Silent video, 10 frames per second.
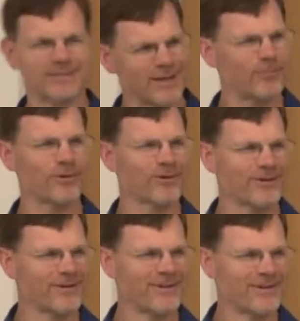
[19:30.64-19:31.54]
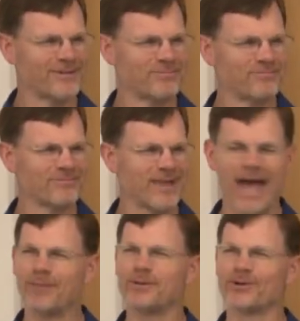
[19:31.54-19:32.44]
a simpler,
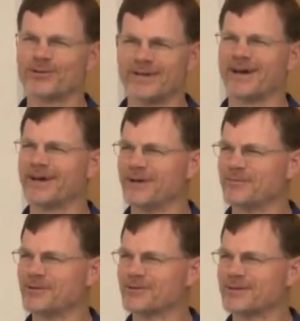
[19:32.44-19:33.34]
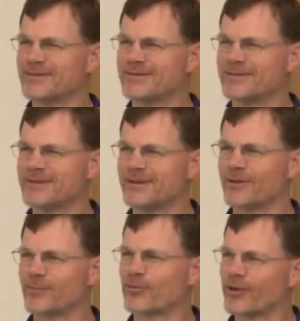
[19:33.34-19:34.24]
happier time, don't they? You
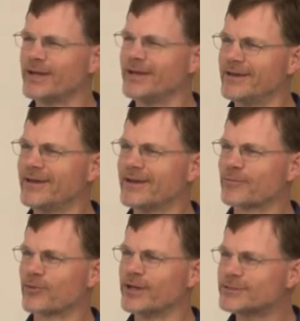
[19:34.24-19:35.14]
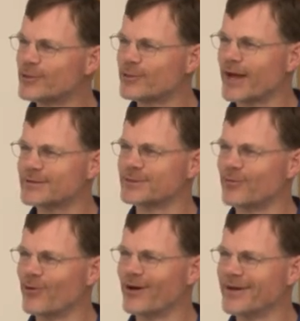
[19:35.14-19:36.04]
know, pre, pre-two thousand
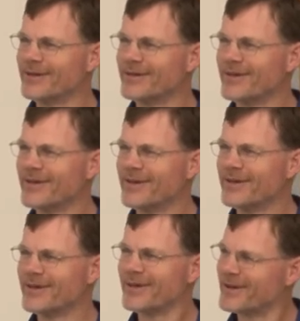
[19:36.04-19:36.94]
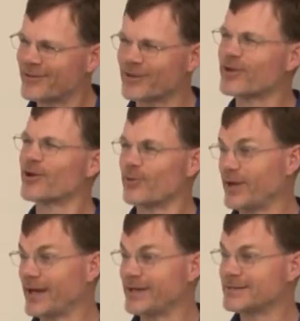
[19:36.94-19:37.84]
one, you know, the good old
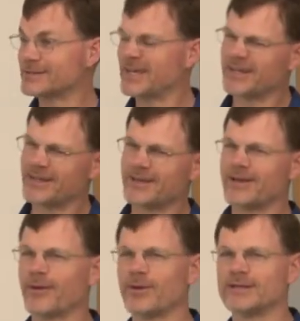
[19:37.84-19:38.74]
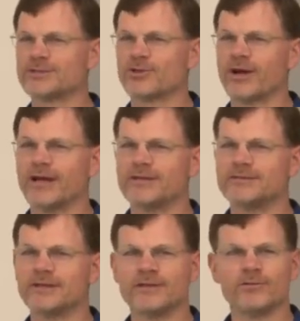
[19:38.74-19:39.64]
days. And it, it, I mean, it's
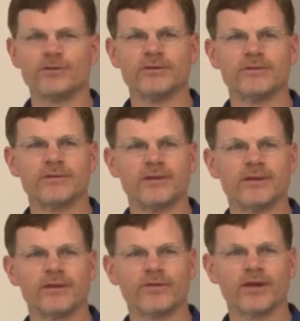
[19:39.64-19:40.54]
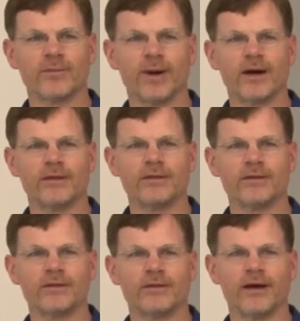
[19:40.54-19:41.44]
strange that you would think about
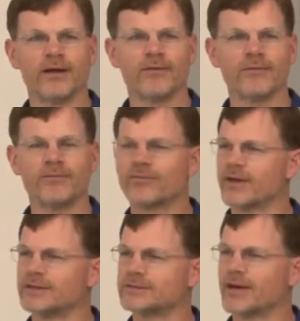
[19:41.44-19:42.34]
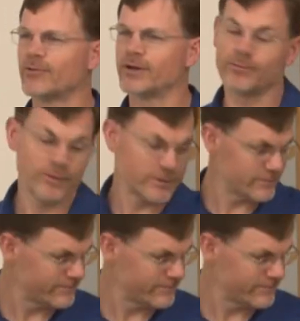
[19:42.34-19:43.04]
uh, things that way, but